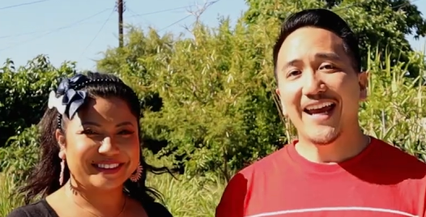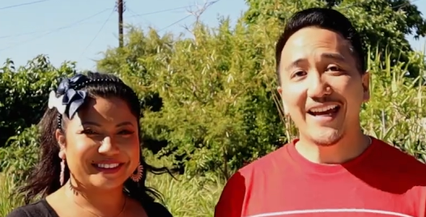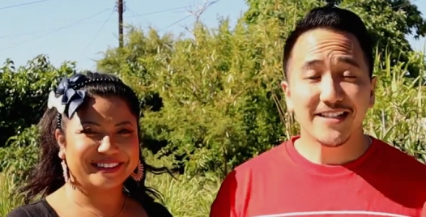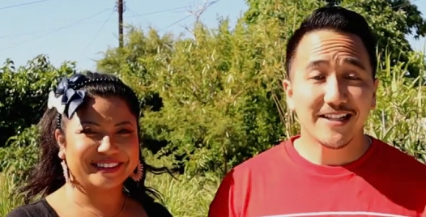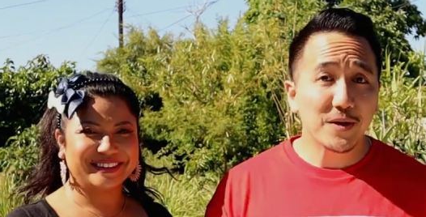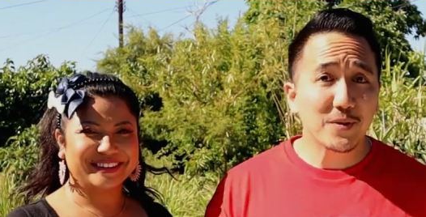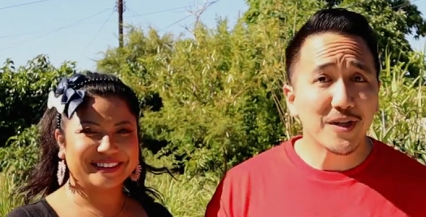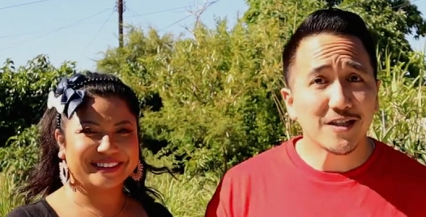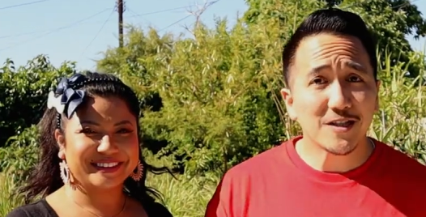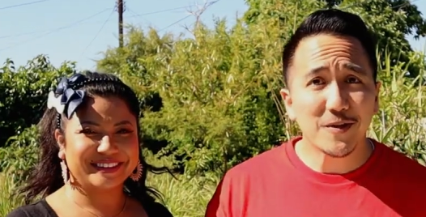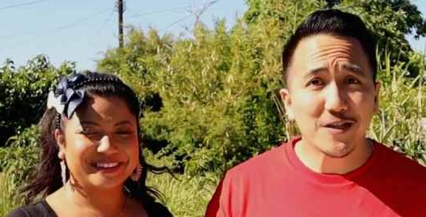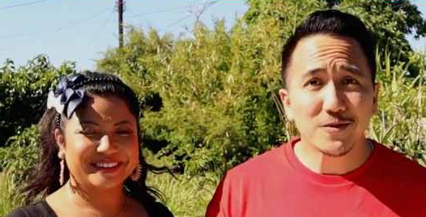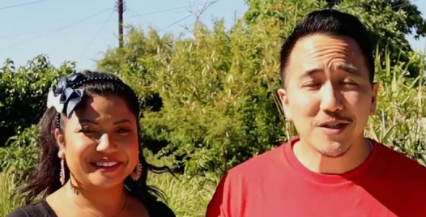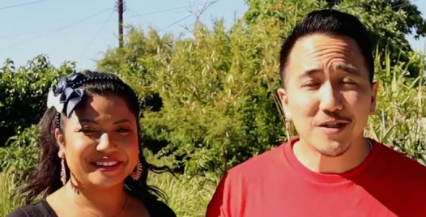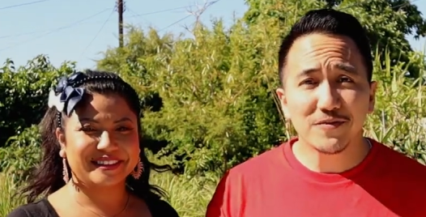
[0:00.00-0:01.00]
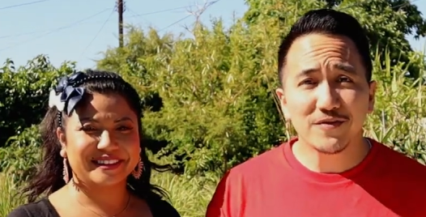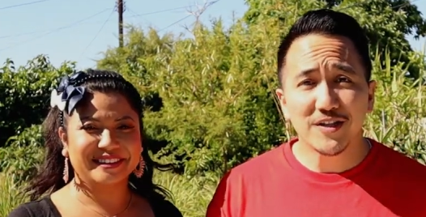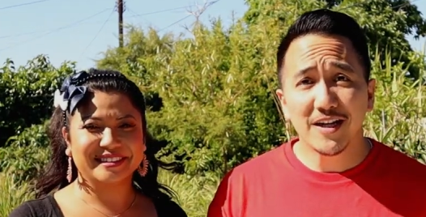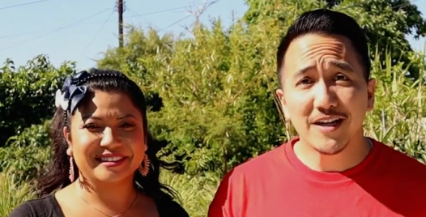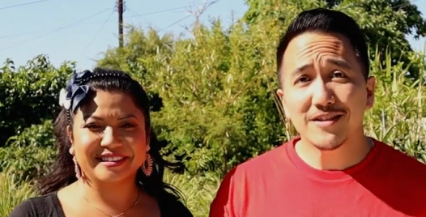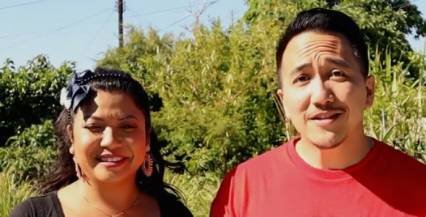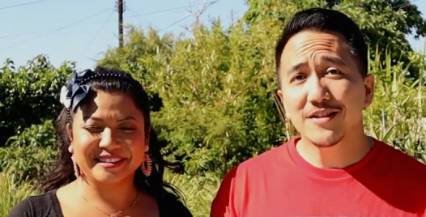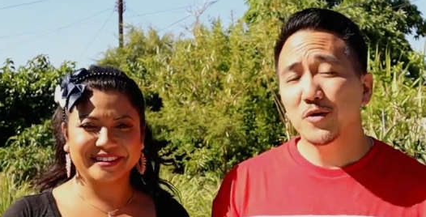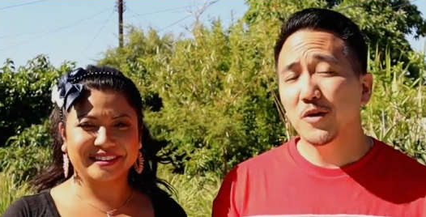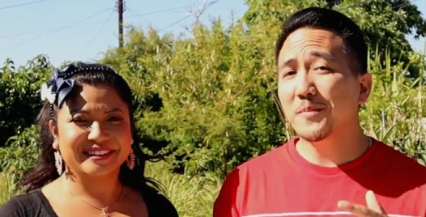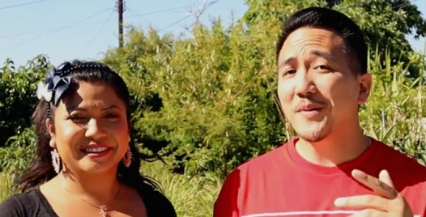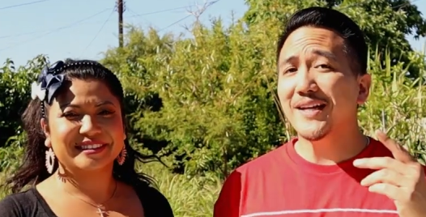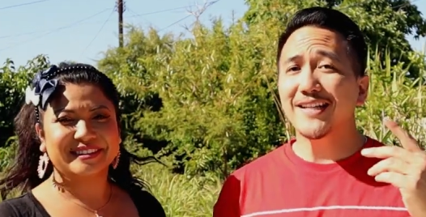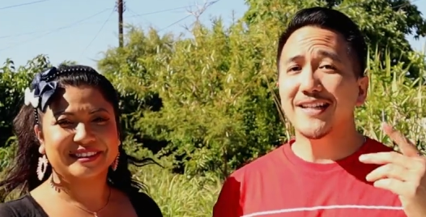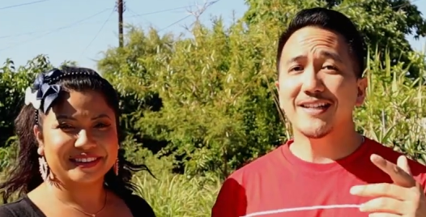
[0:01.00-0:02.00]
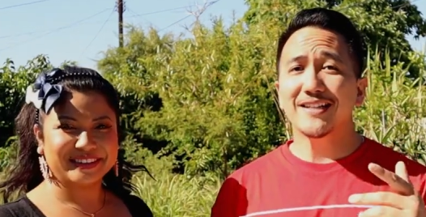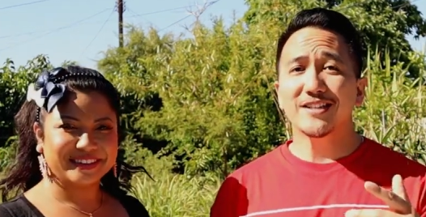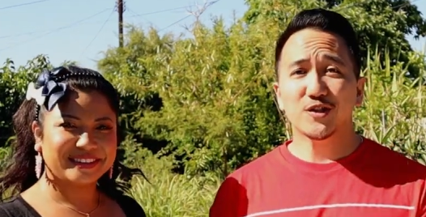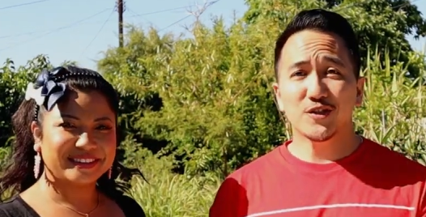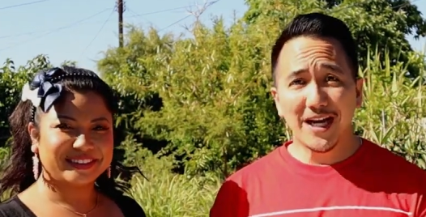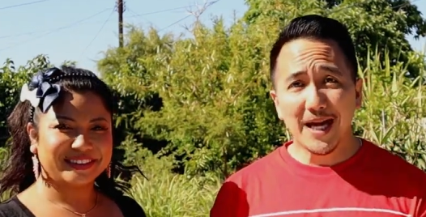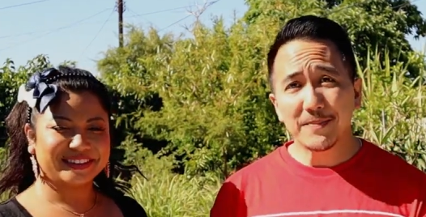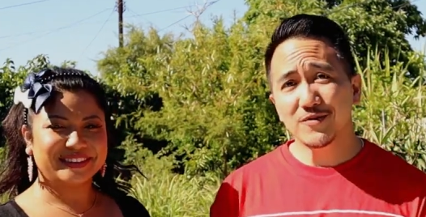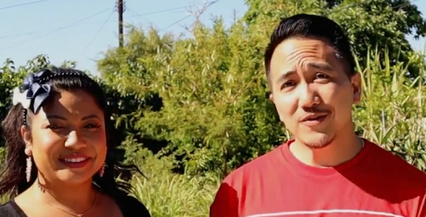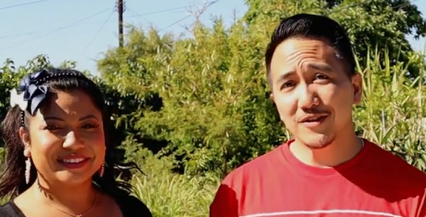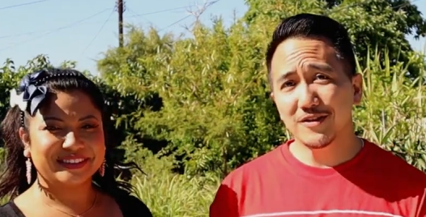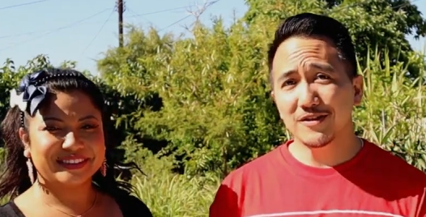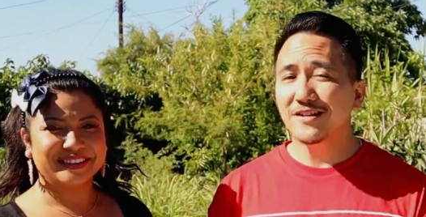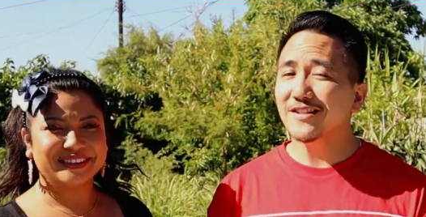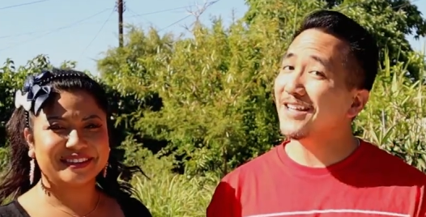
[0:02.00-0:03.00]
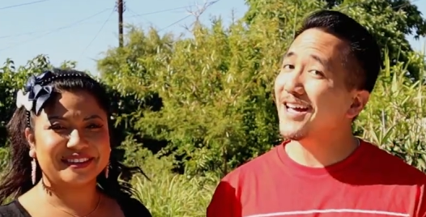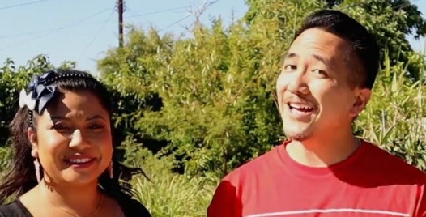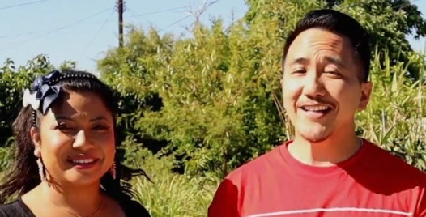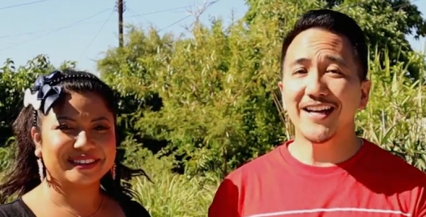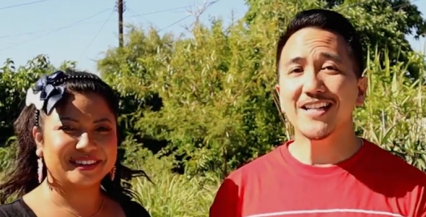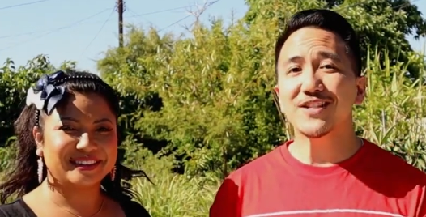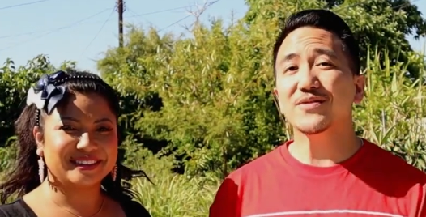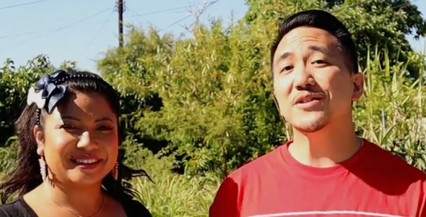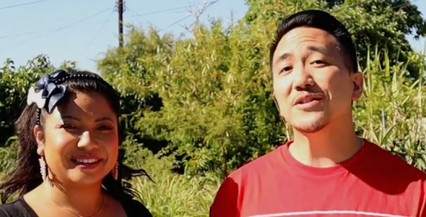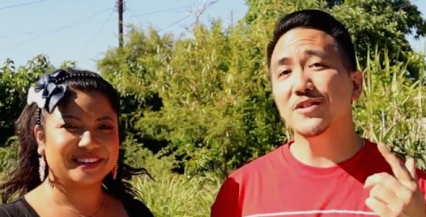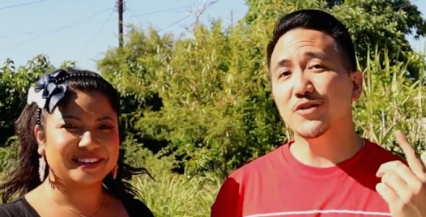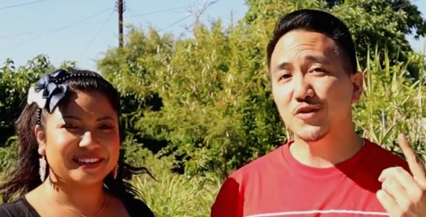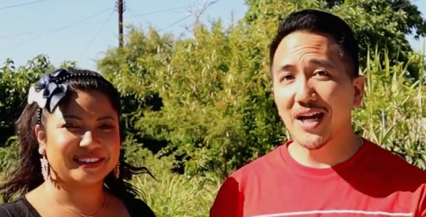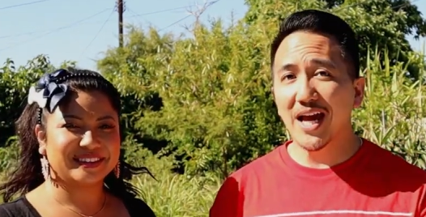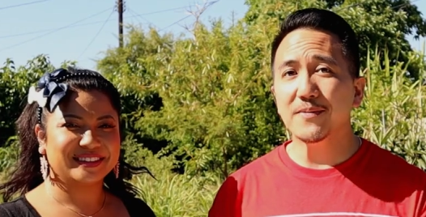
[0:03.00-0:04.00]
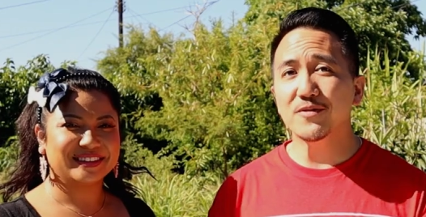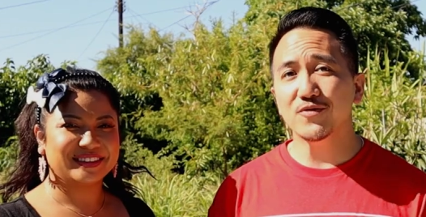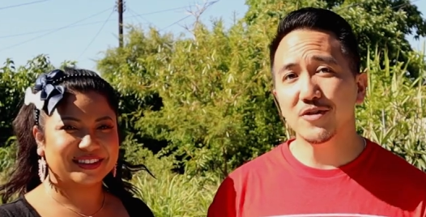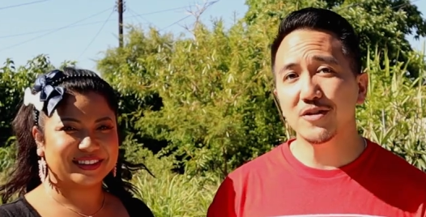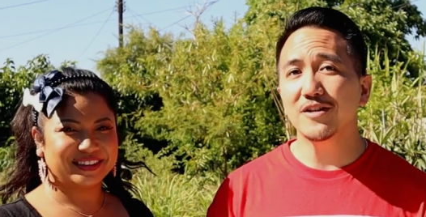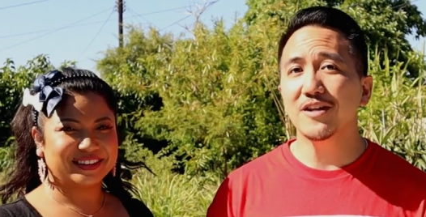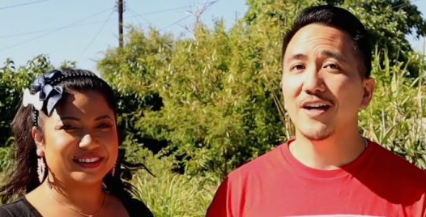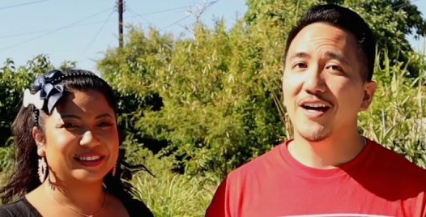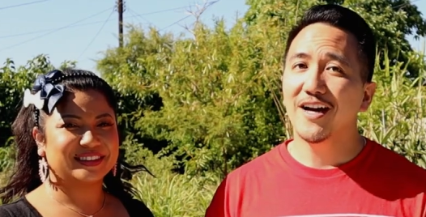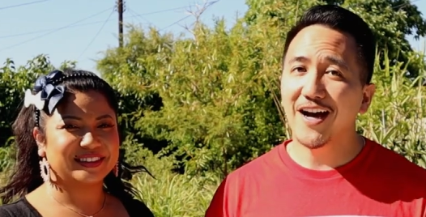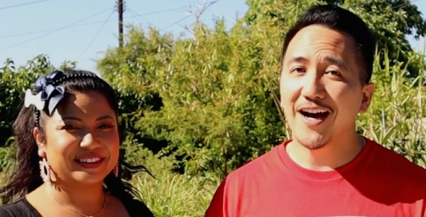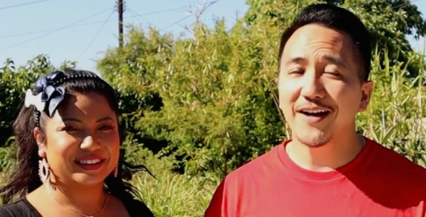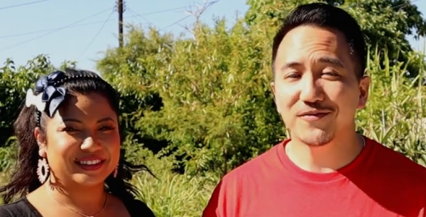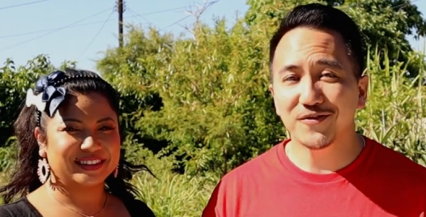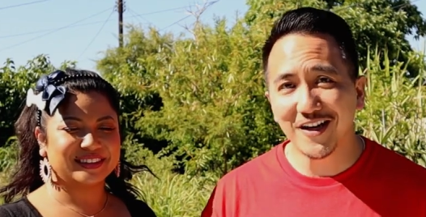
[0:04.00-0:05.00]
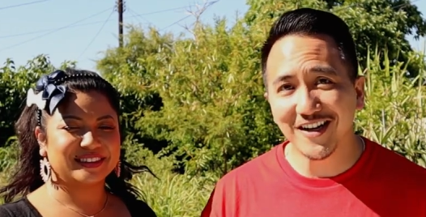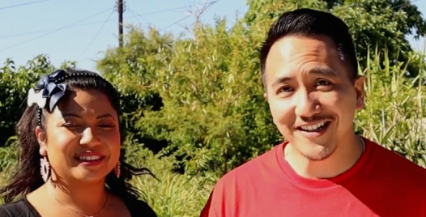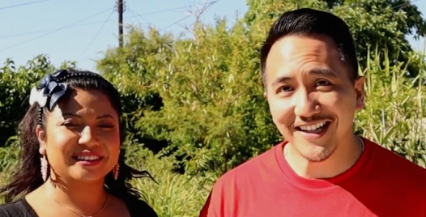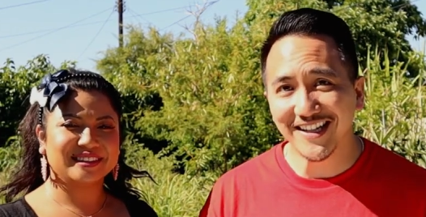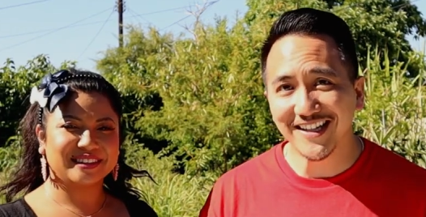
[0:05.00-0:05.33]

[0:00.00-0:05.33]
Speaker 1: And today we got a special recipe for you guys. We're making Trapsville, not Nashville, Trapsville hot frog